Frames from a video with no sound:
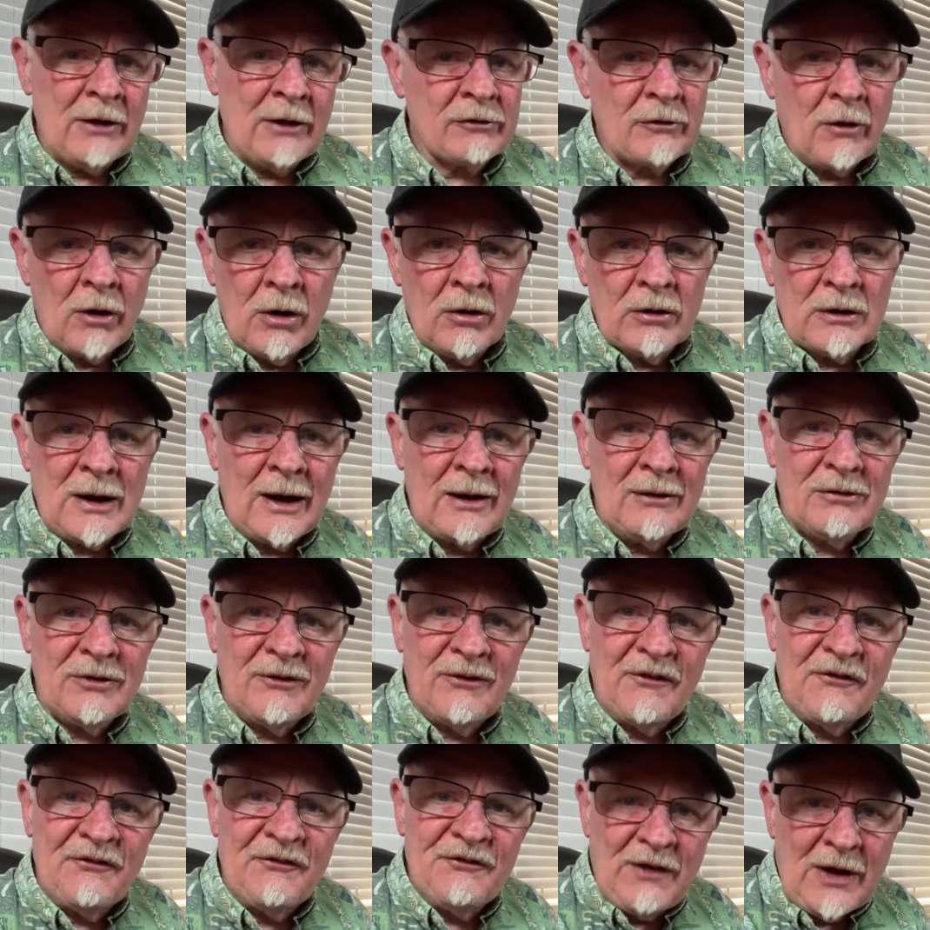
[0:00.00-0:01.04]
all kinds of
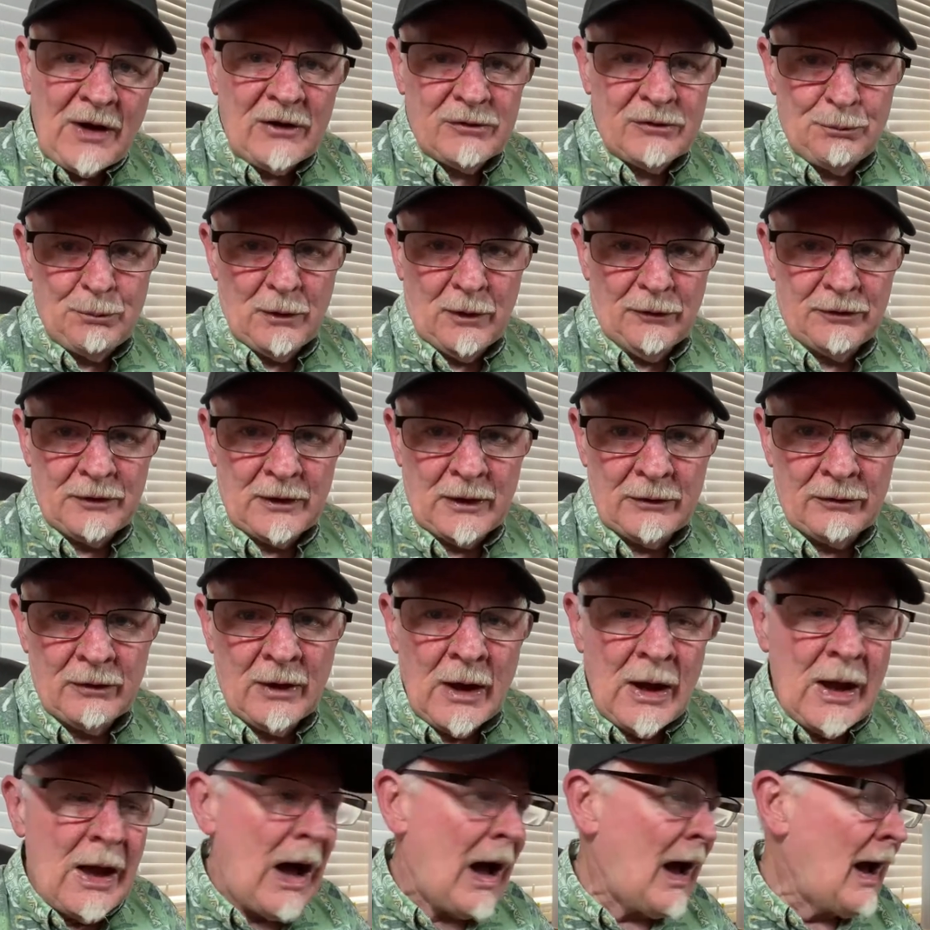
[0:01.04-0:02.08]
effects built in.
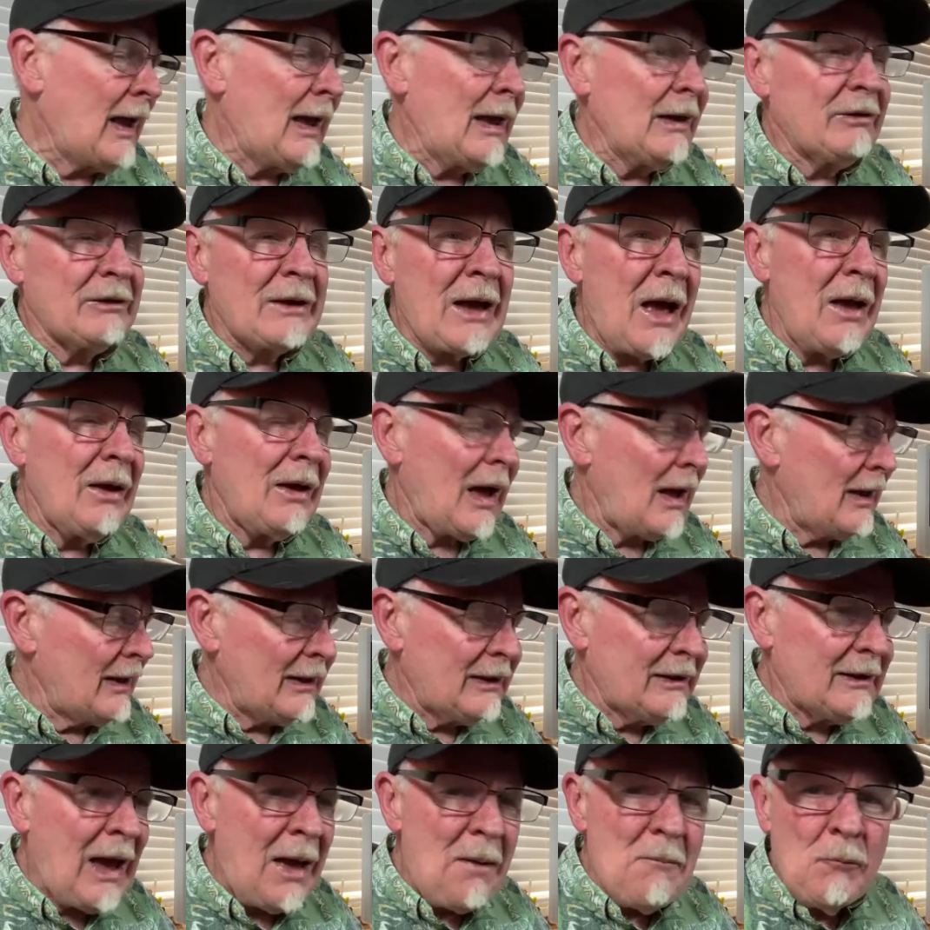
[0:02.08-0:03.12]
It's
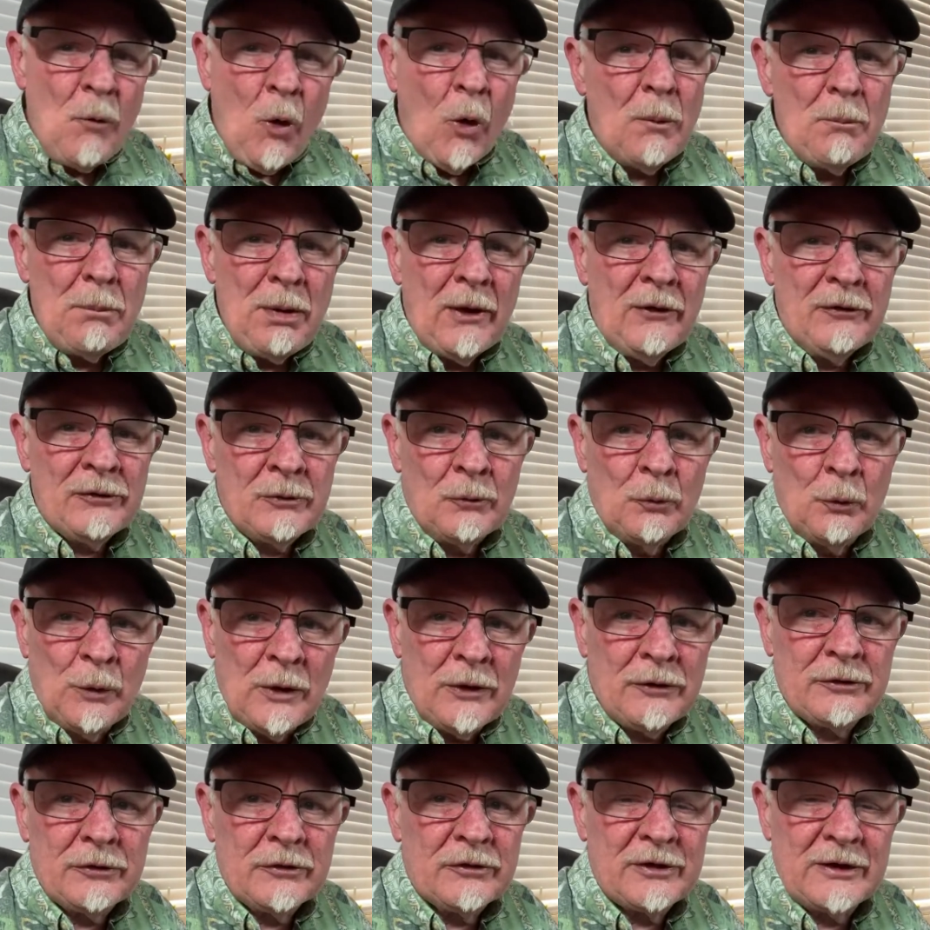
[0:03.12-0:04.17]
got more bells and
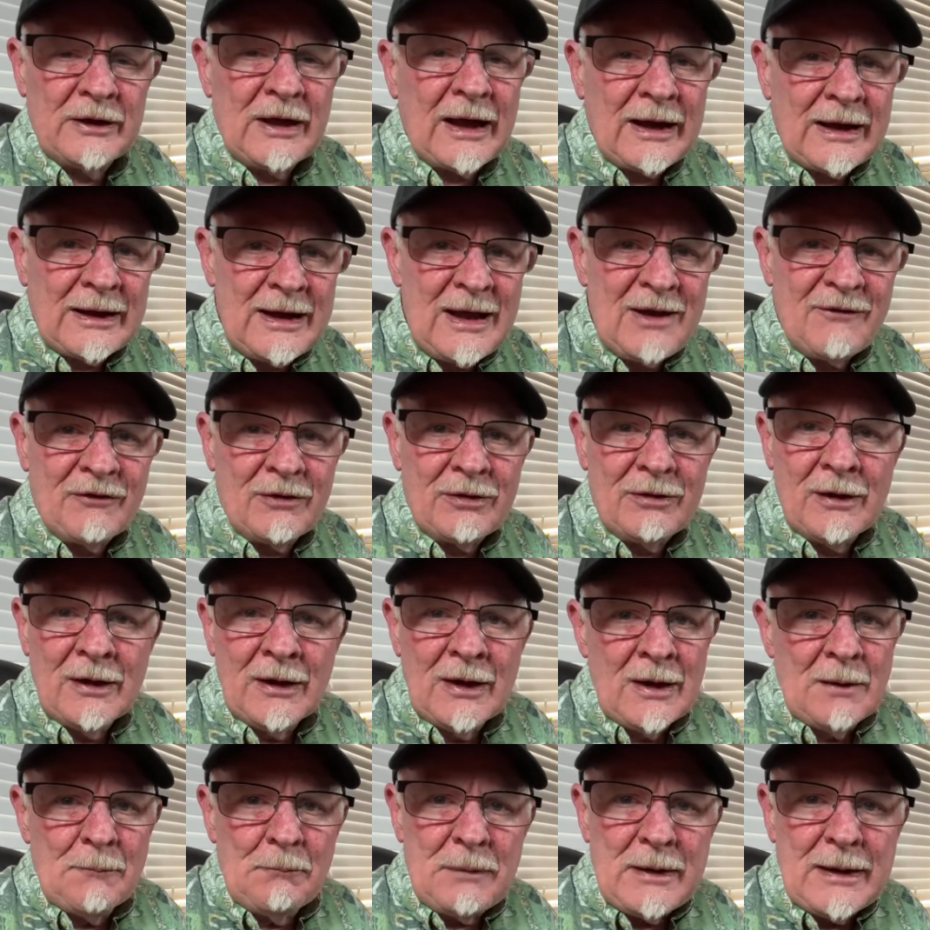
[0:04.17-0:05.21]
whistles than I can even
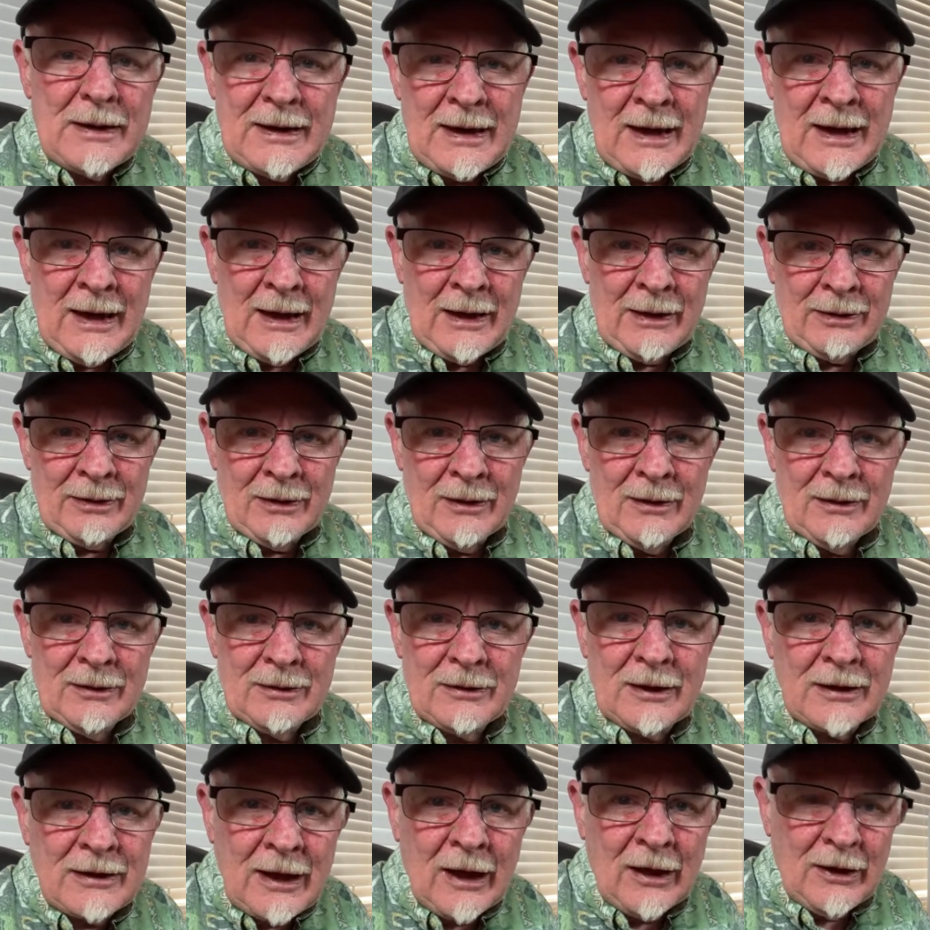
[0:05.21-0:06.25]
begin
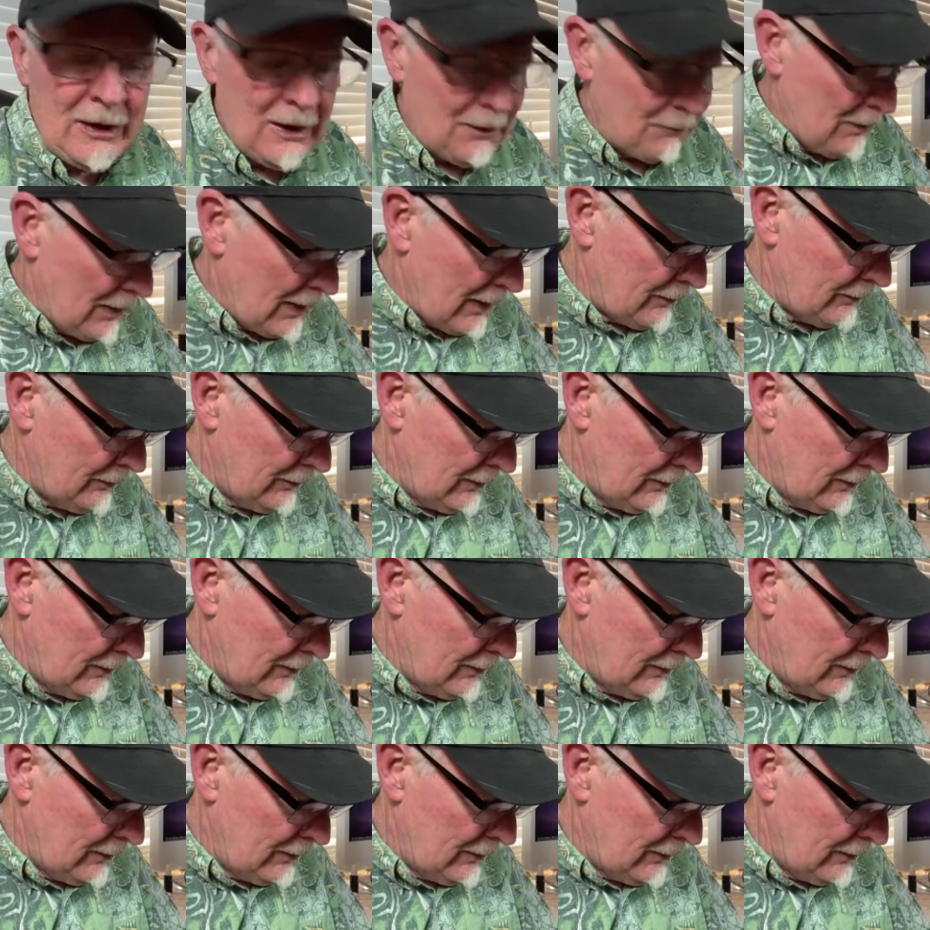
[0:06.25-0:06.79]
to tell you about.